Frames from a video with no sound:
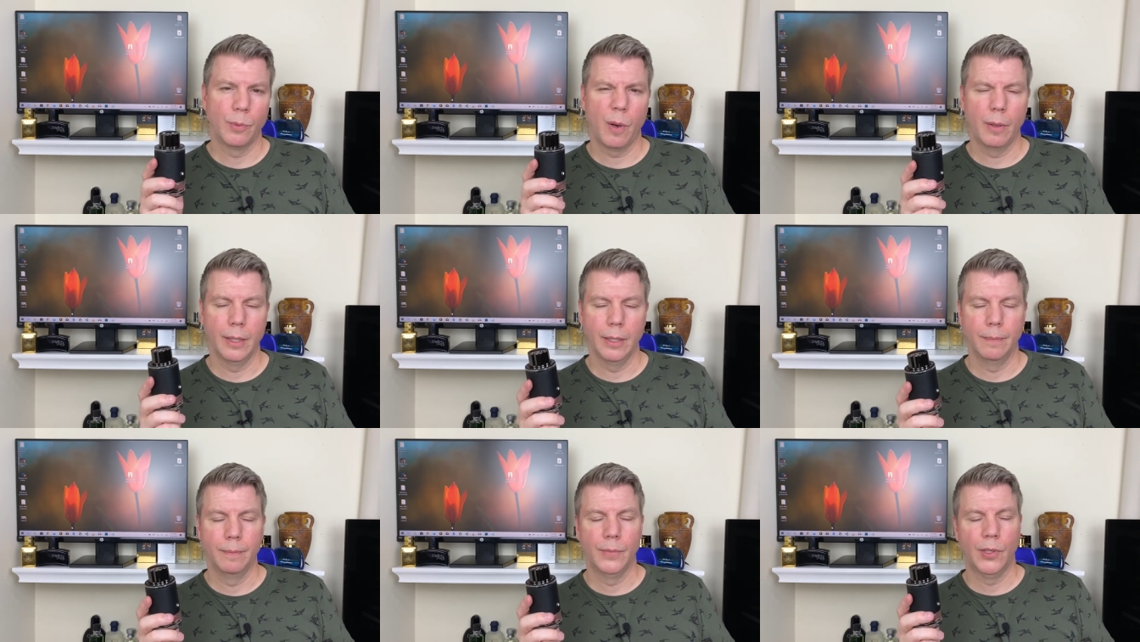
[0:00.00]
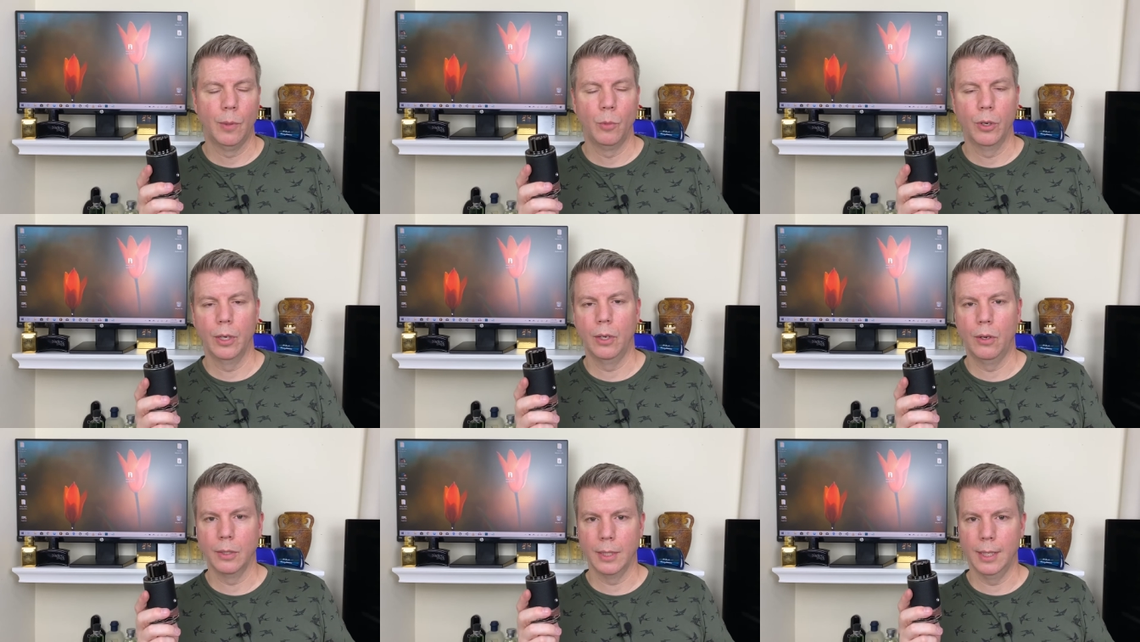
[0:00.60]
It's probably somewhere
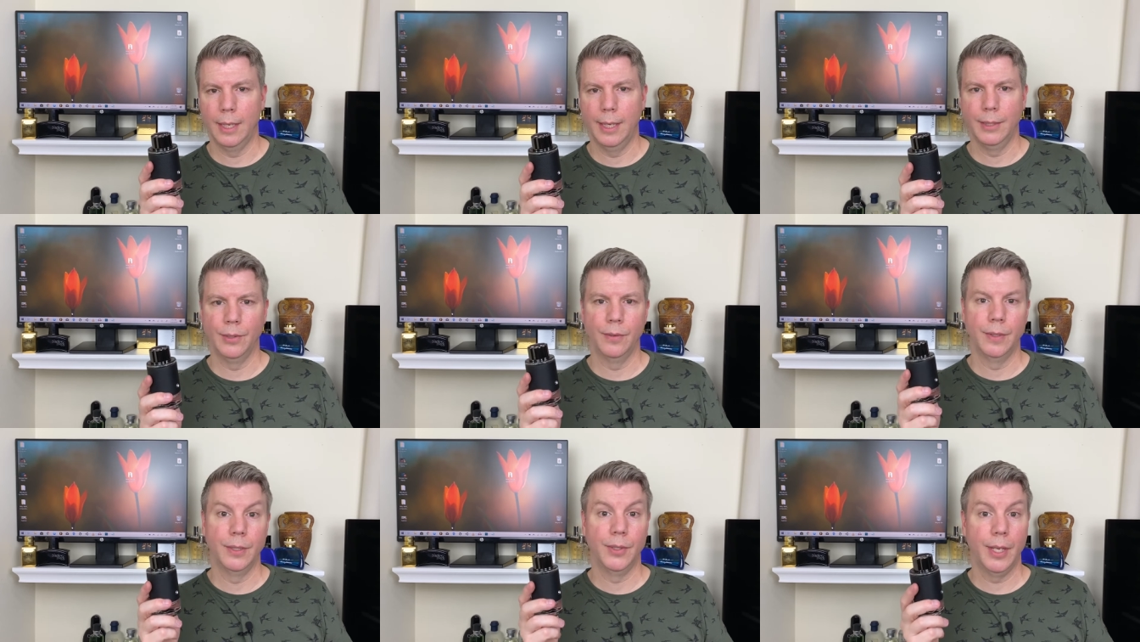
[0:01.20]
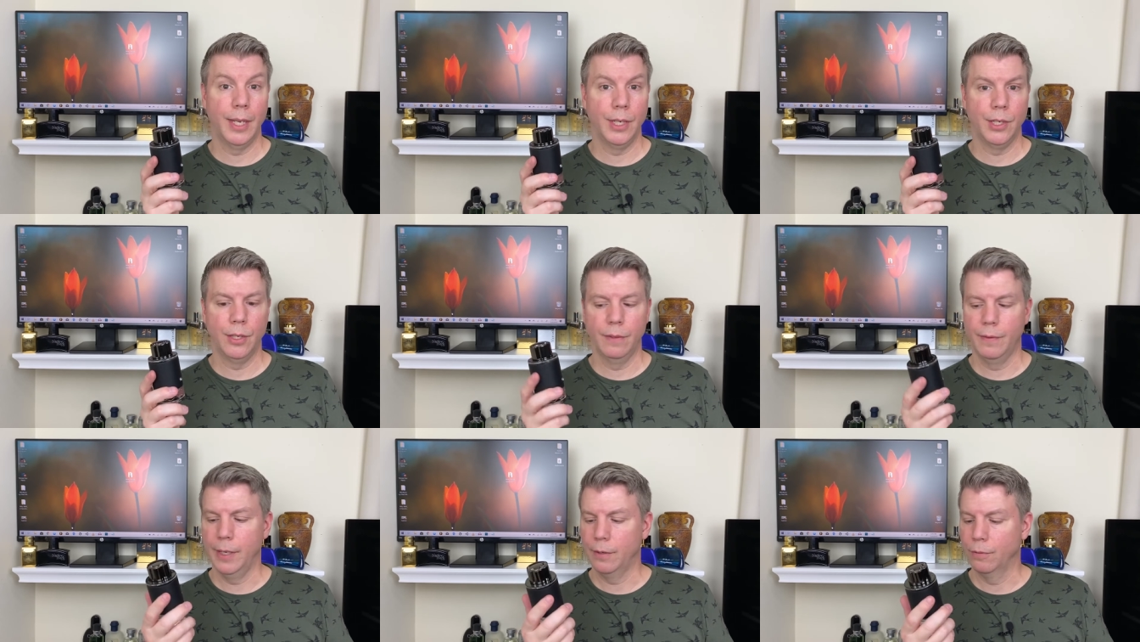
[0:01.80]
along the lines of the sage
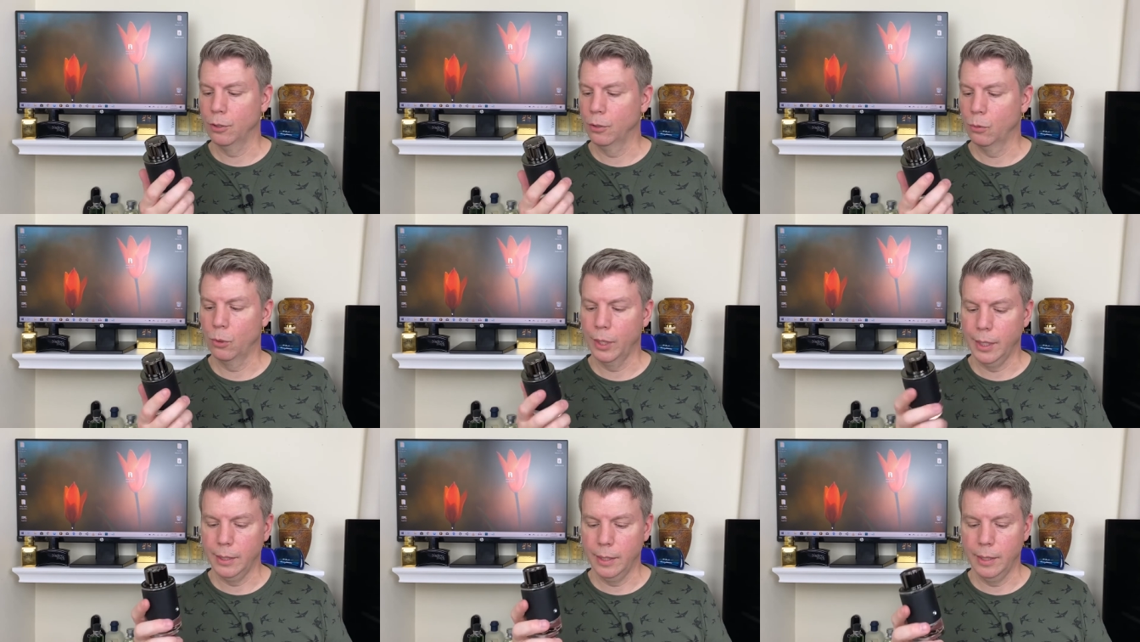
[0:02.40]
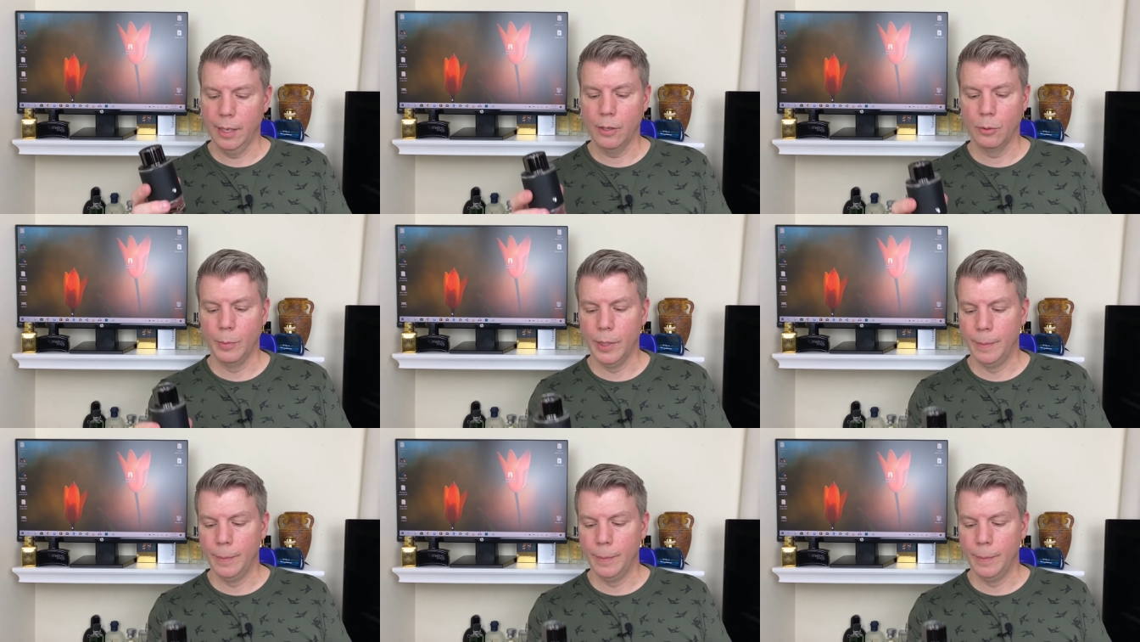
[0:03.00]
and the vetiver working together,